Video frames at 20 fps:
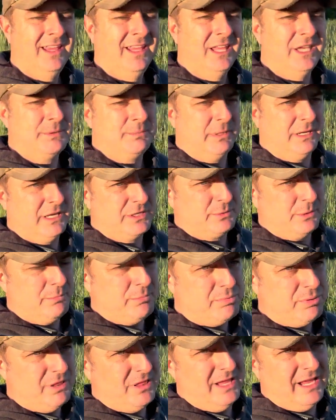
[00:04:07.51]
is because we
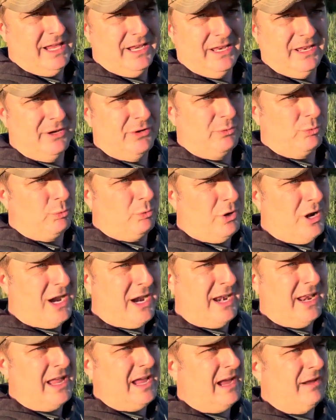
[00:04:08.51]
planted
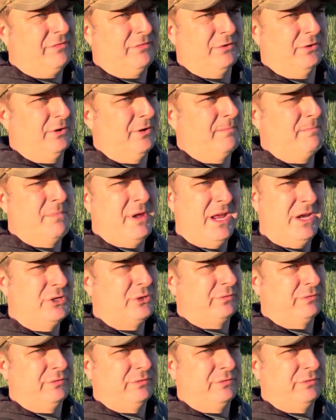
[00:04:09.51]
right after a major